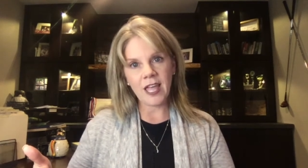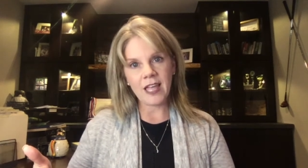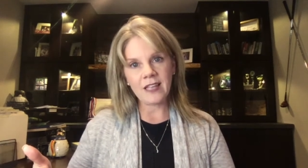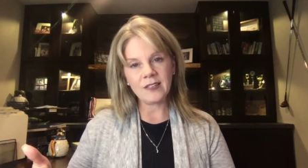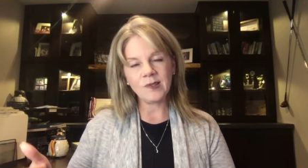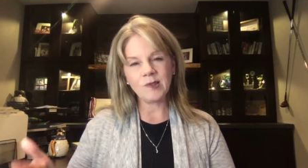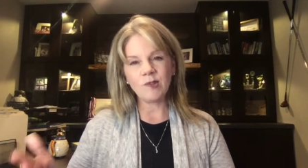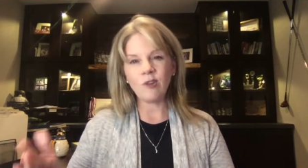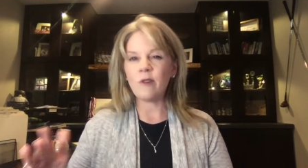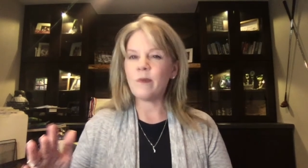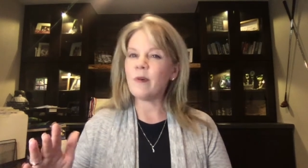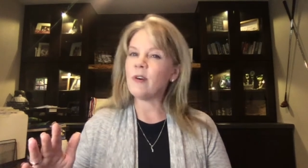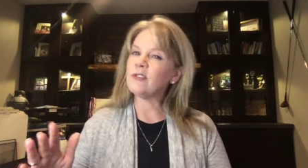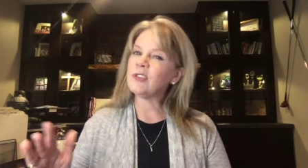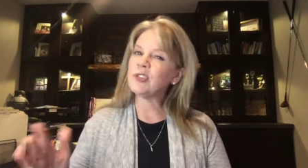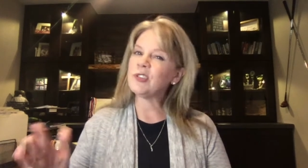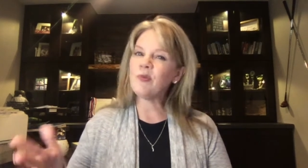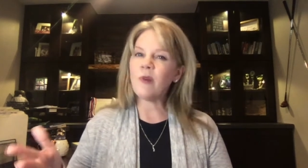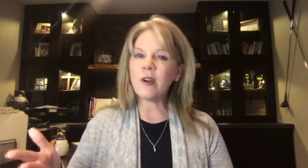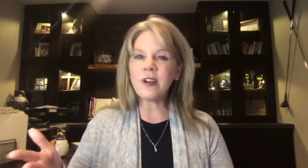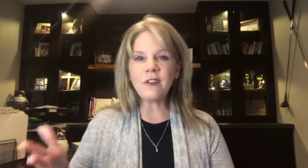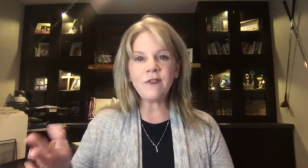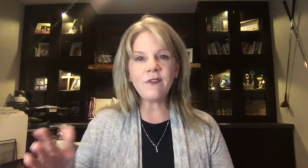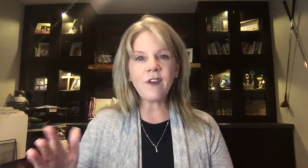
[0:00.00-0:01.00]
So, about
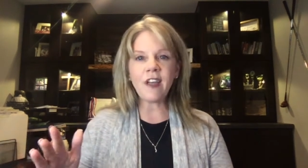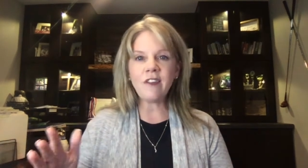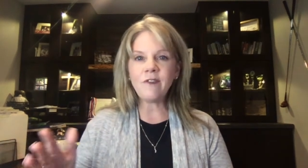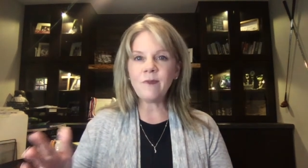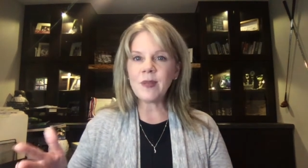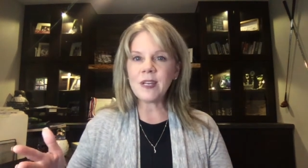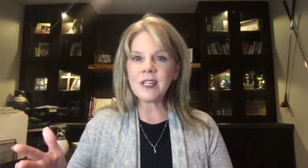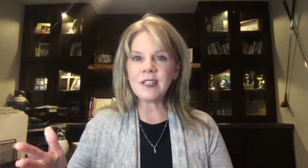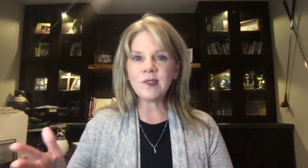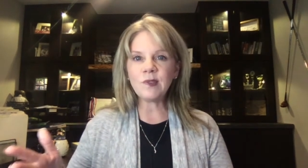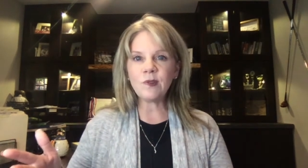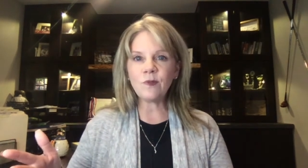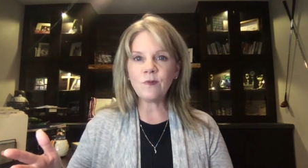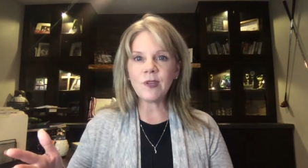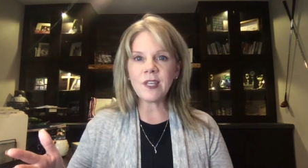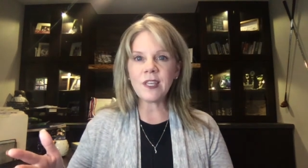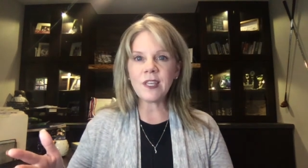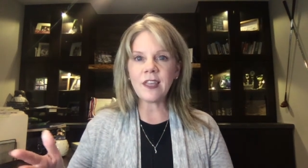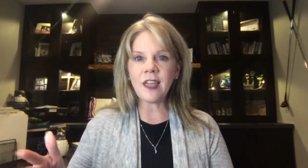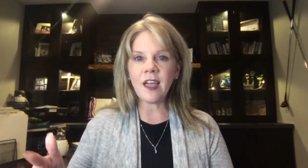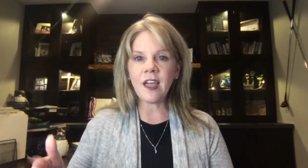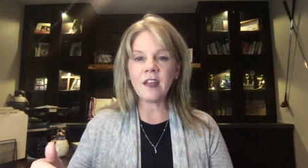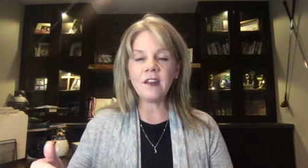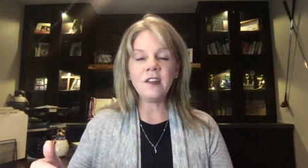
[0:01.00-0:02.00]
25 minutes a
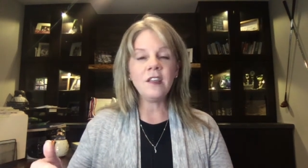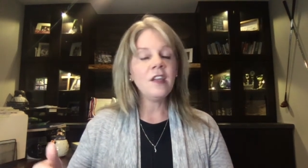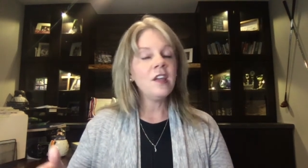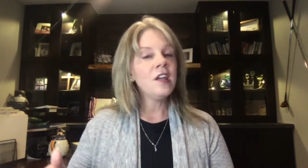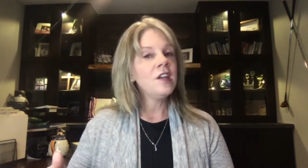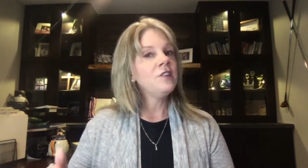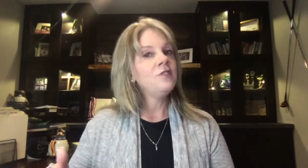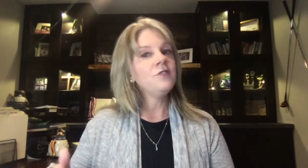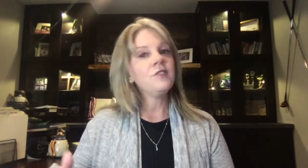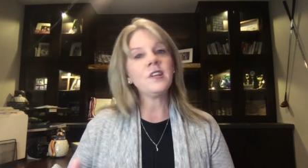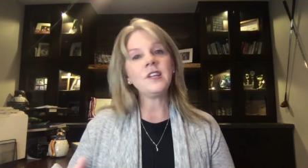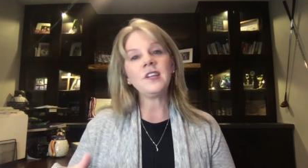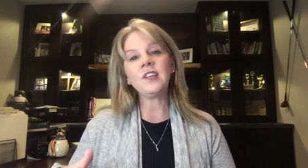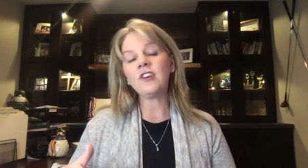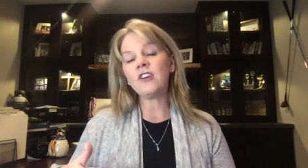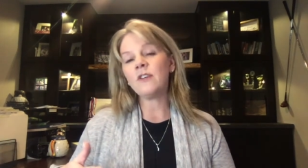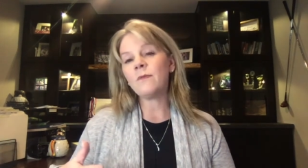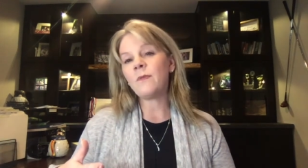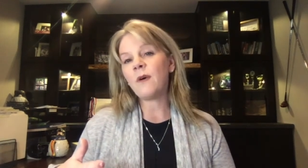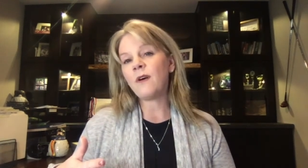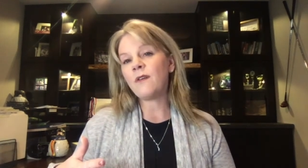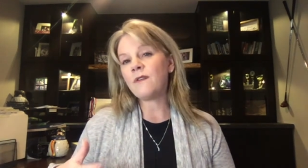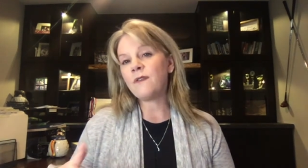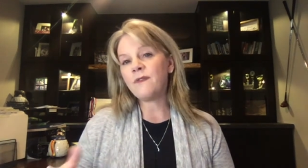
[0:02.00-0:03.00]
weekend, you can hear
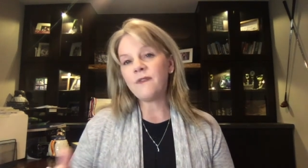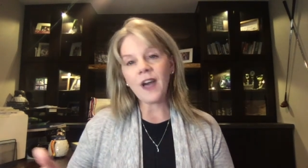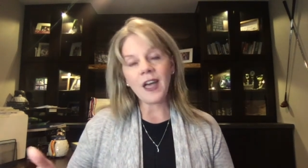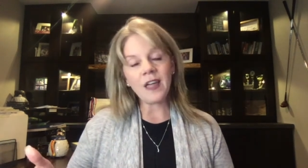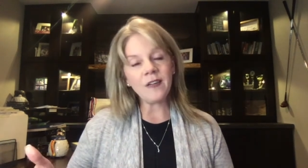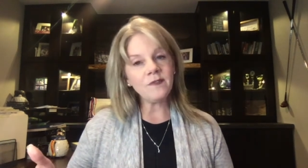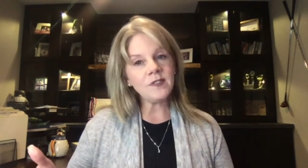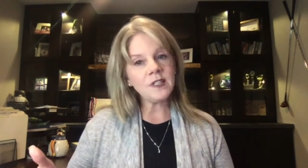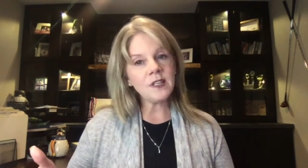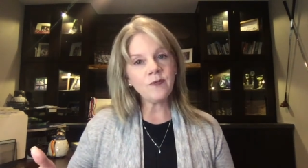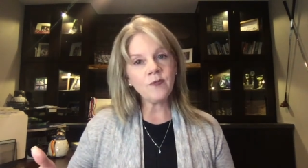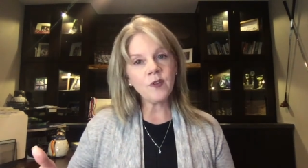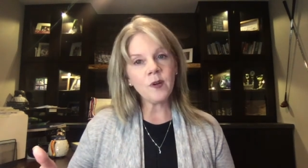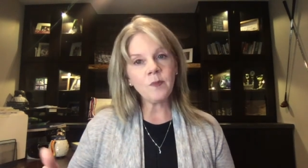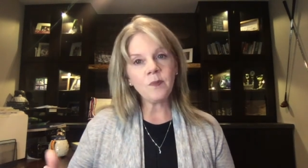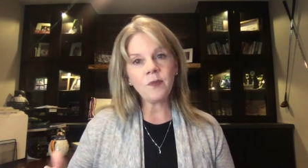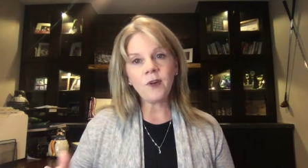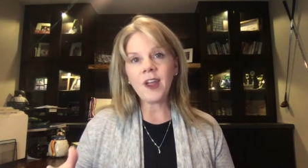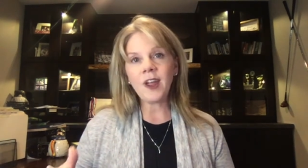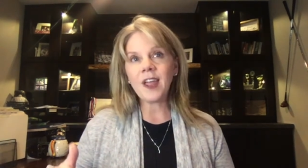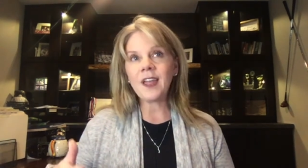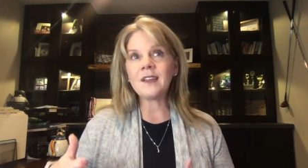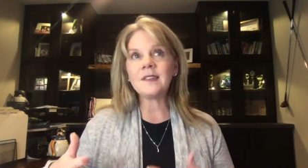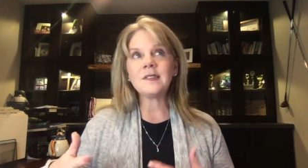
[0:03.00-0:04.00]
about five different
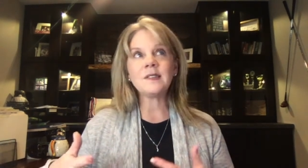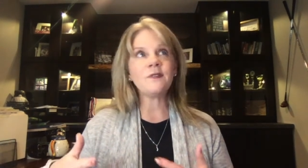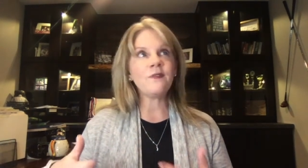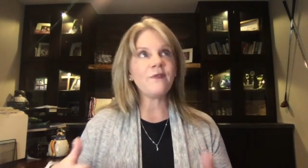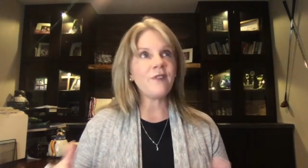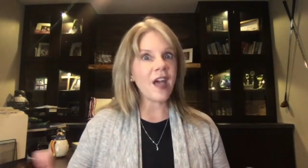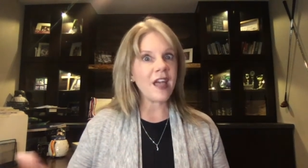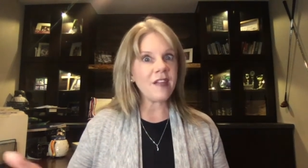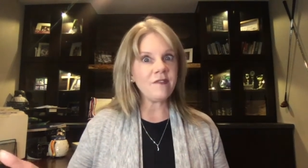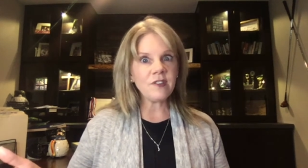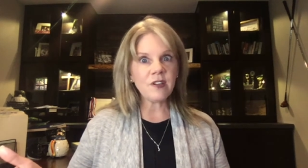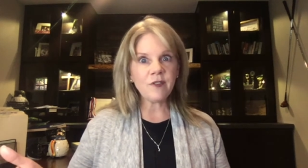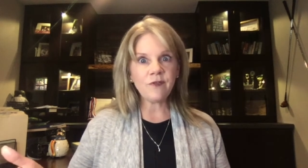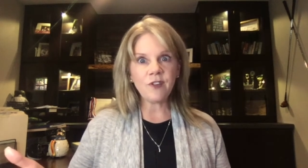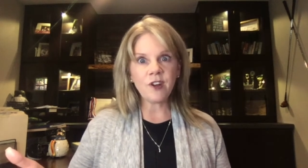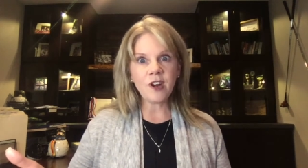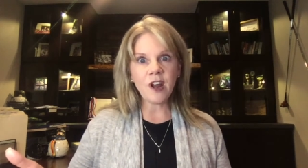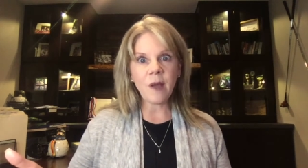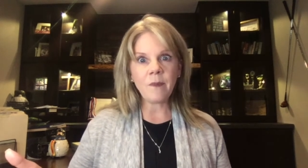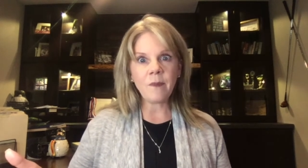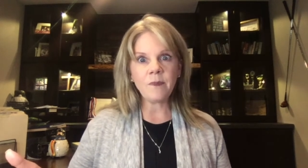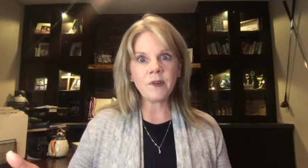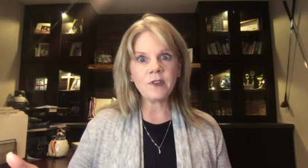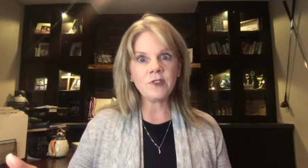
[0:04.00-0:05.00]
brands, five different
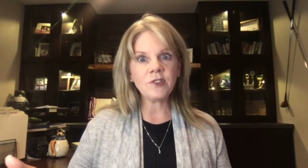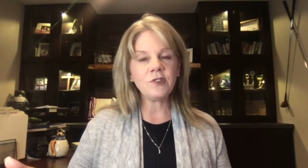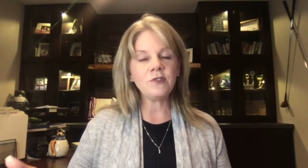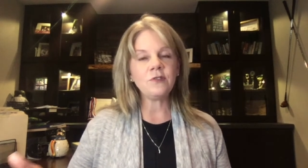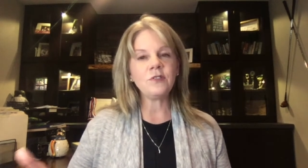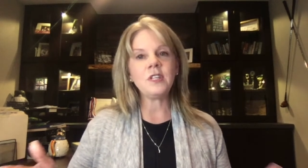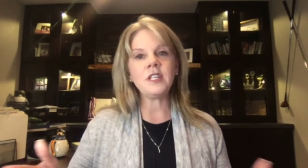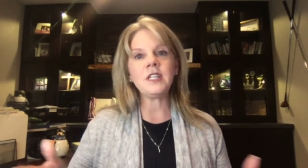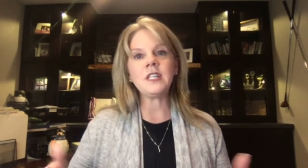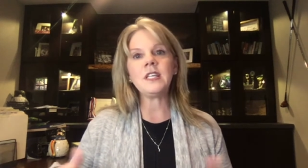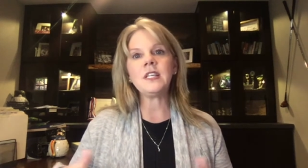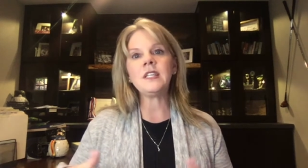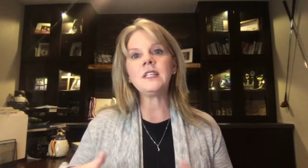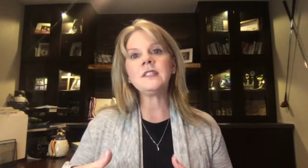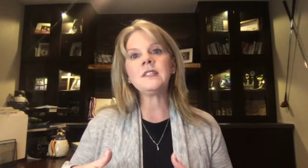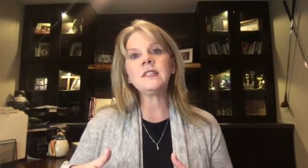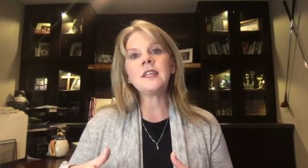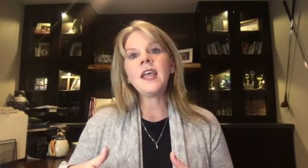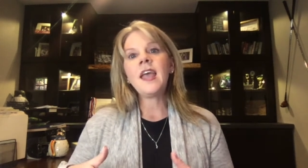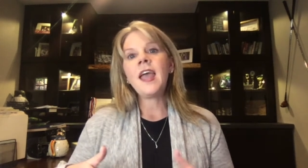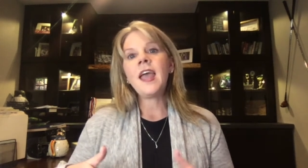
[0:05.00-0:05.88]
opportunities,